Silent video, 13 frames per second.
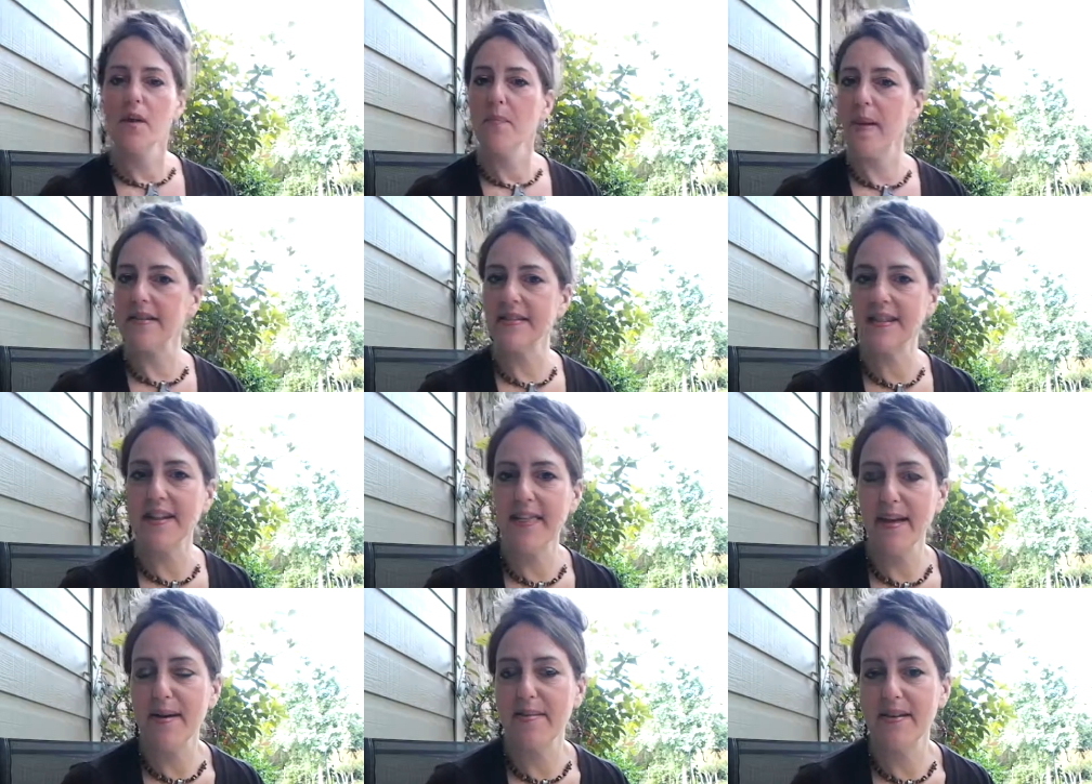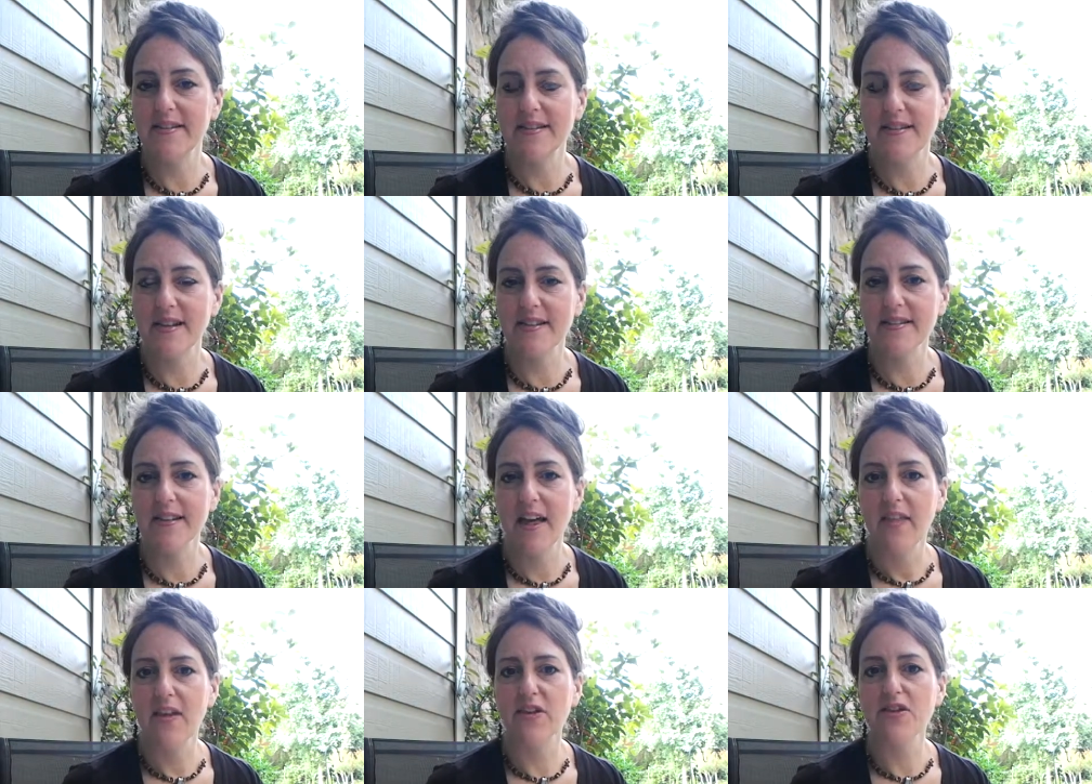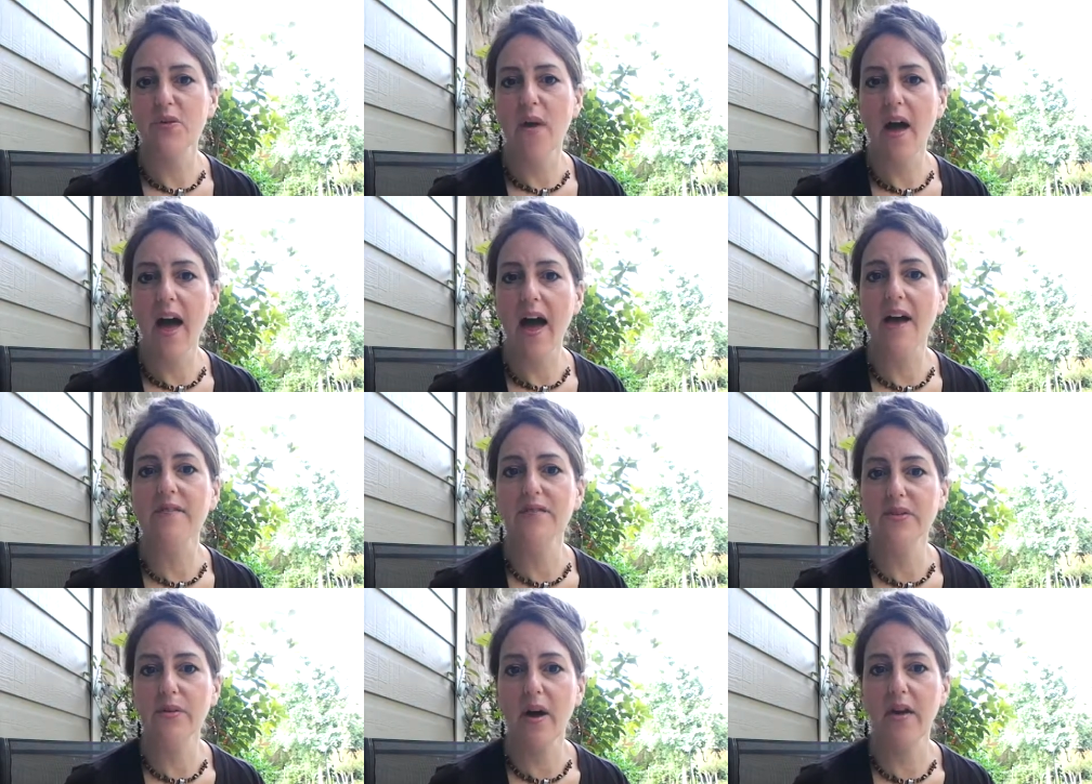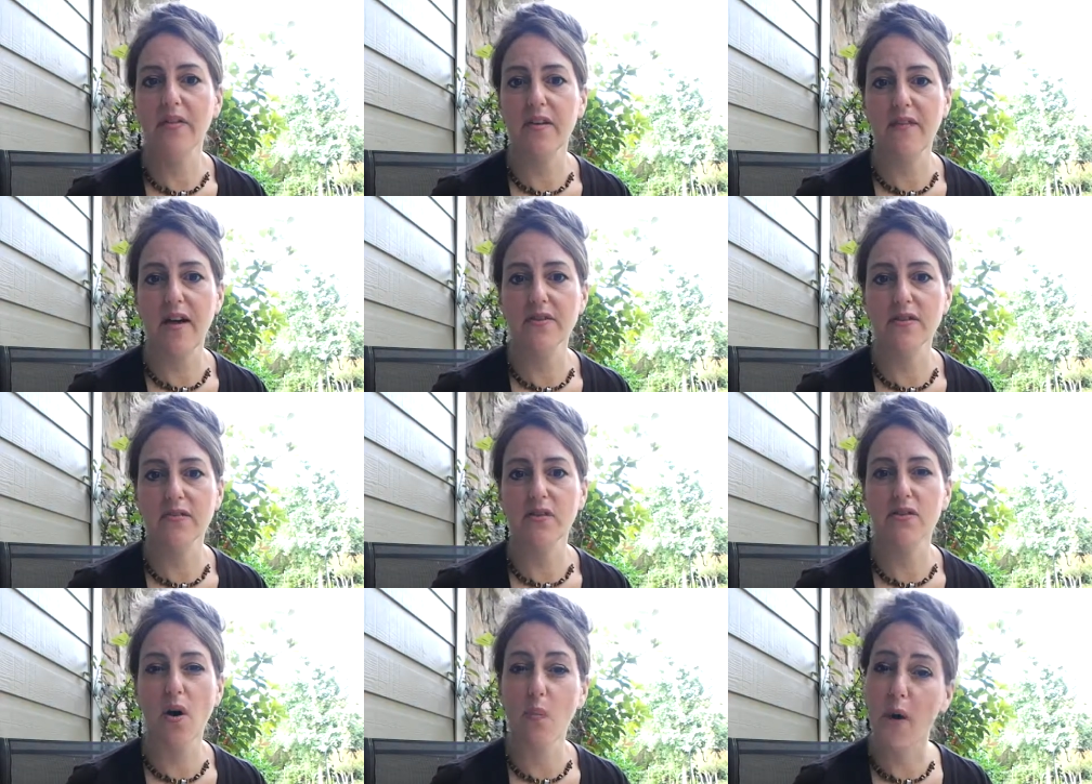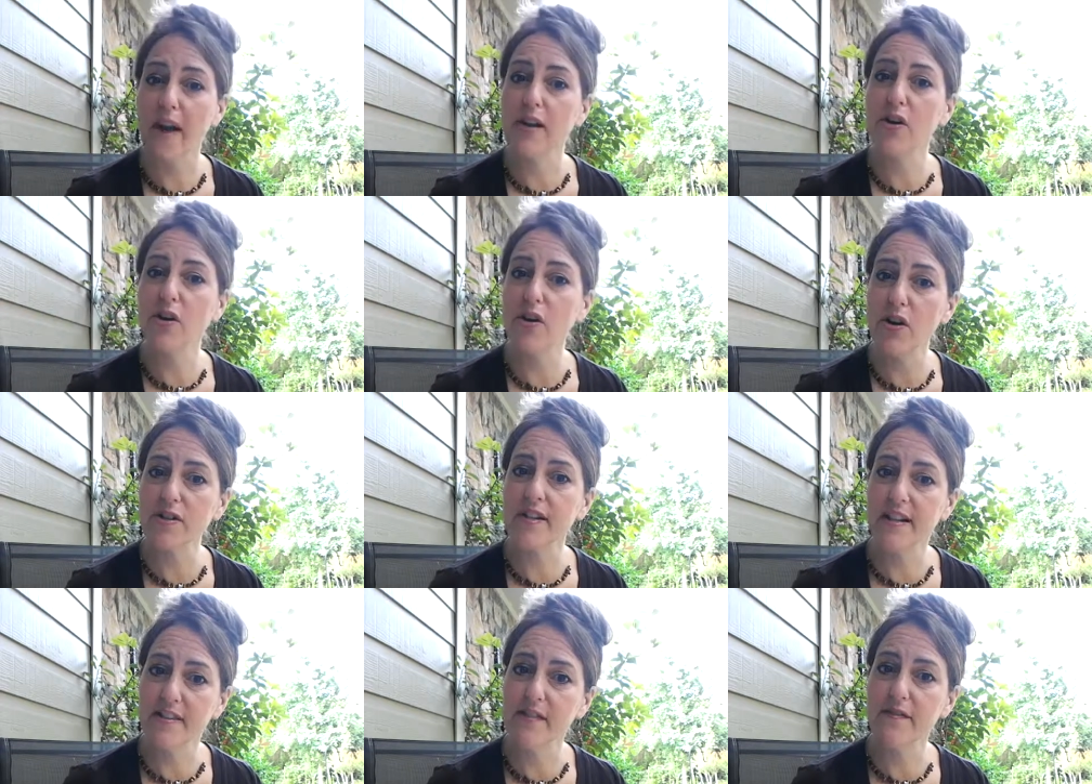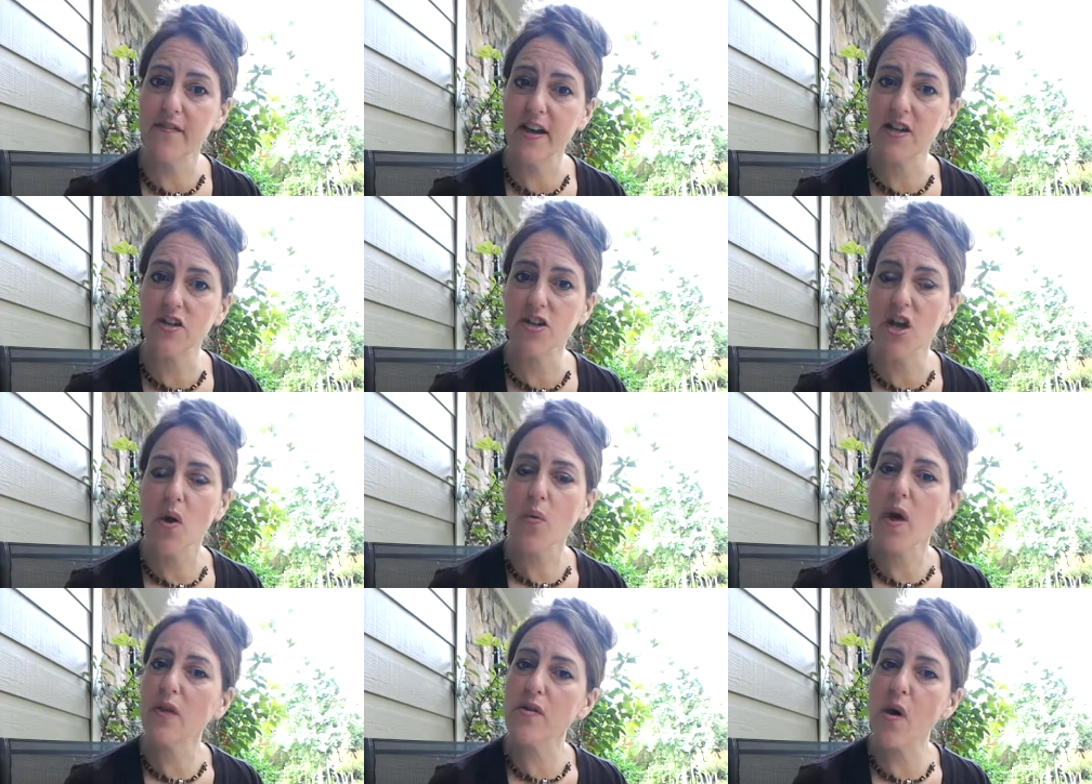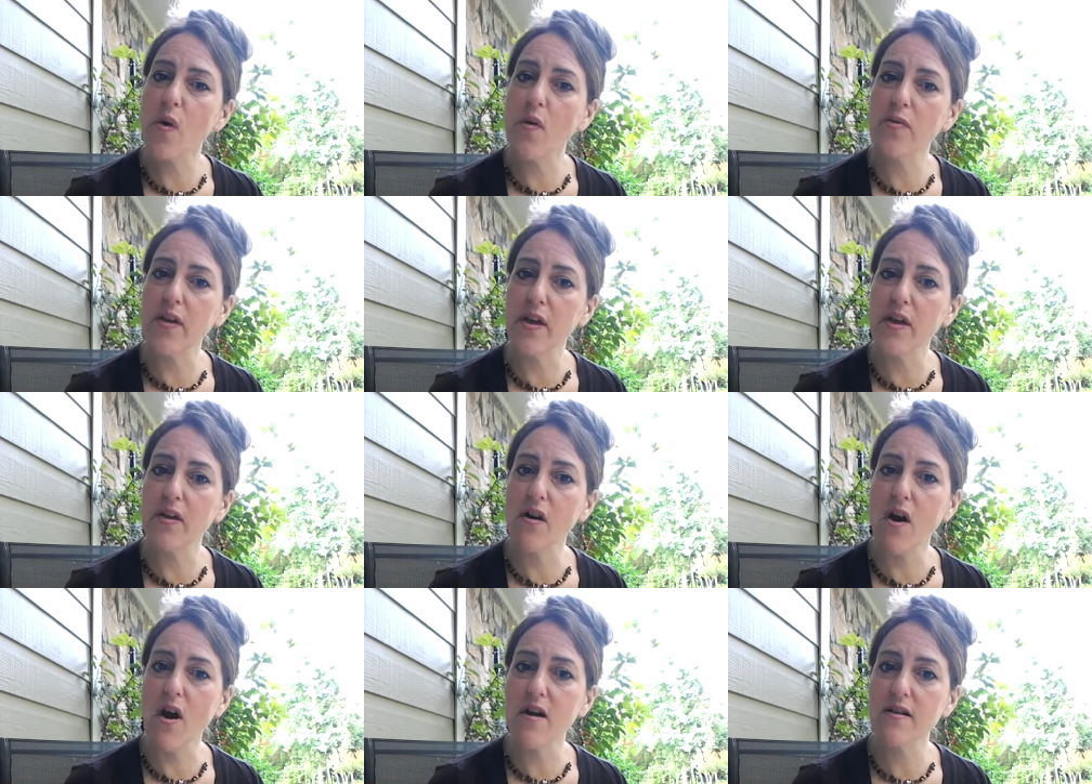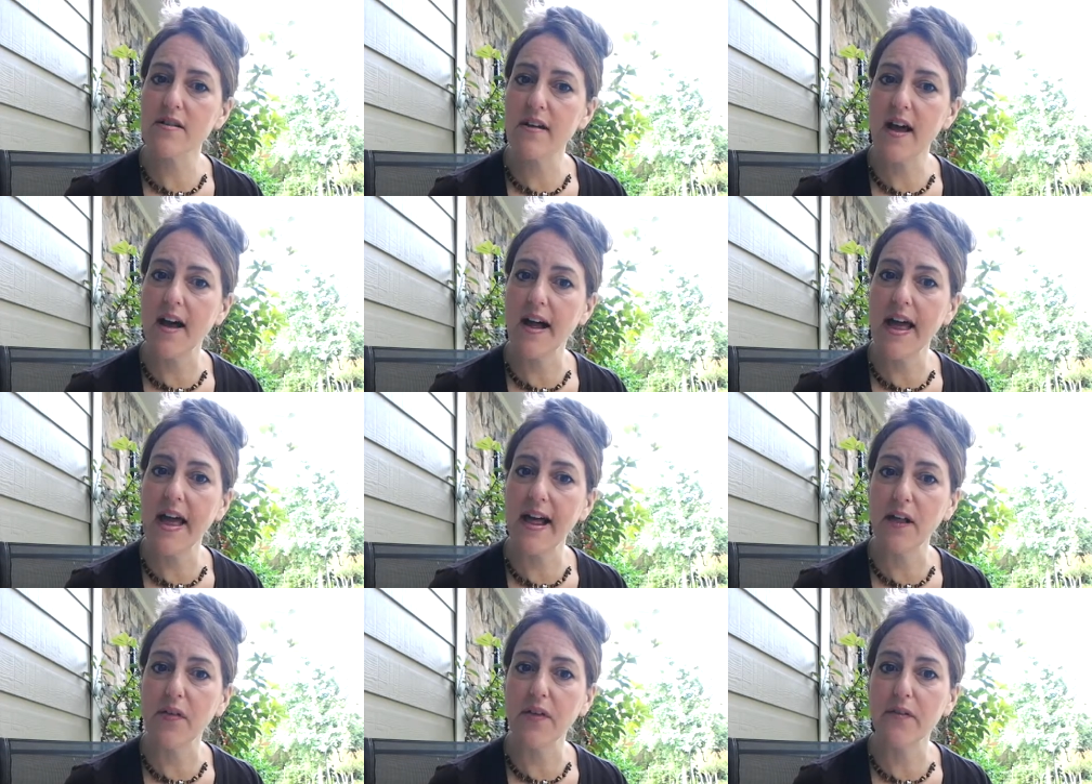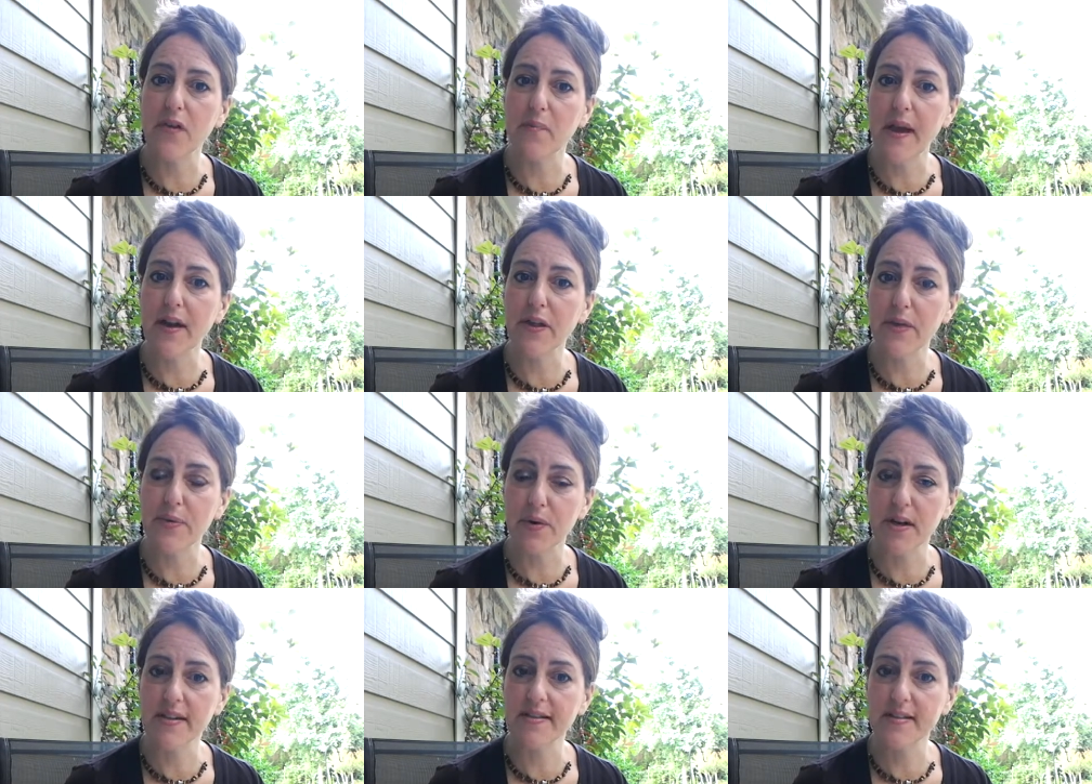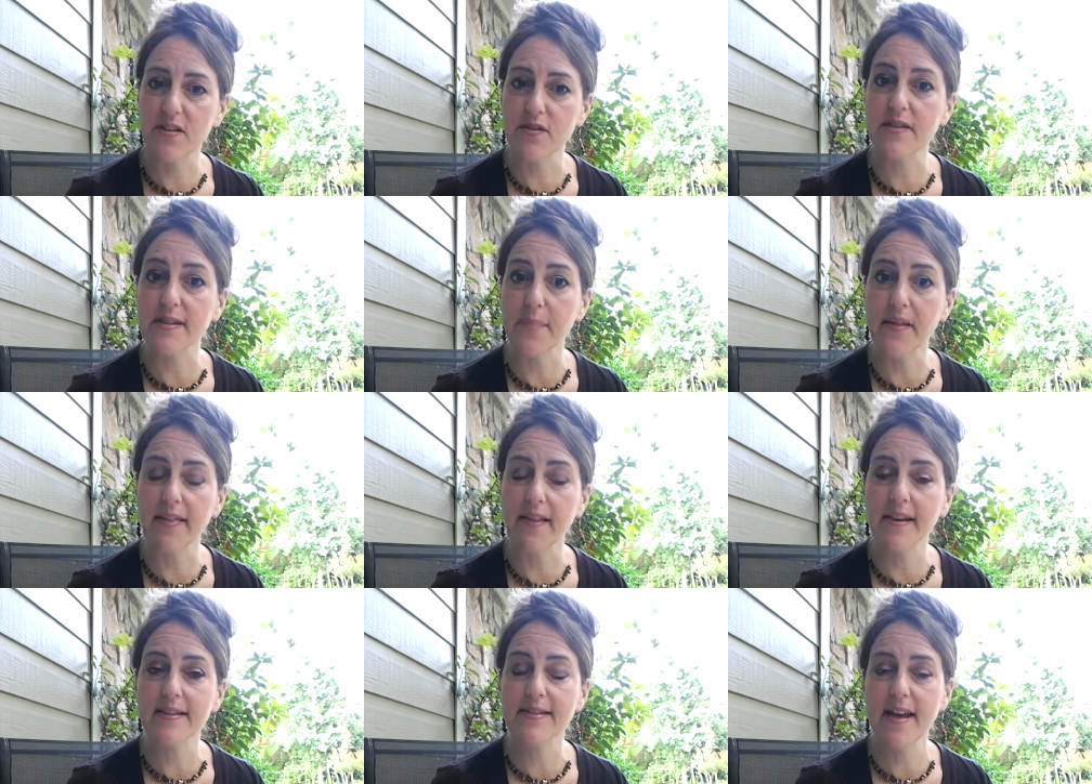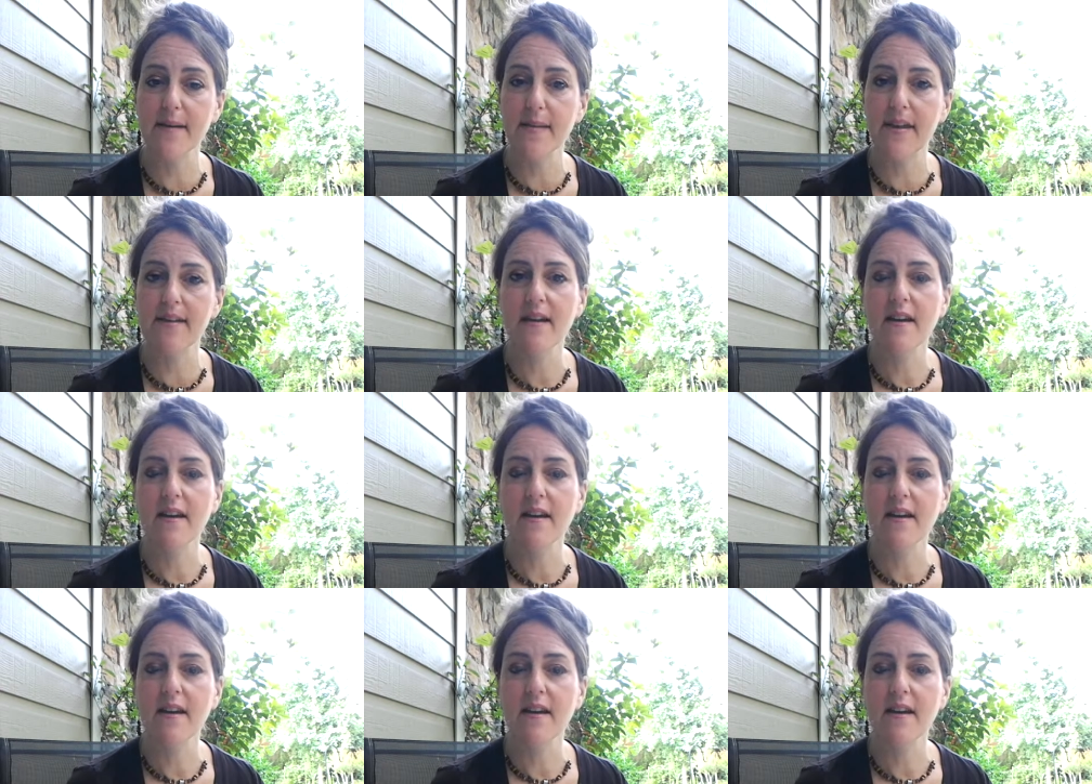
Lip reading: Basically that means this, that you have 2 healthy fat servings already cooked in the fish. We all know the heart health of omega-3s that are in something like a salmon.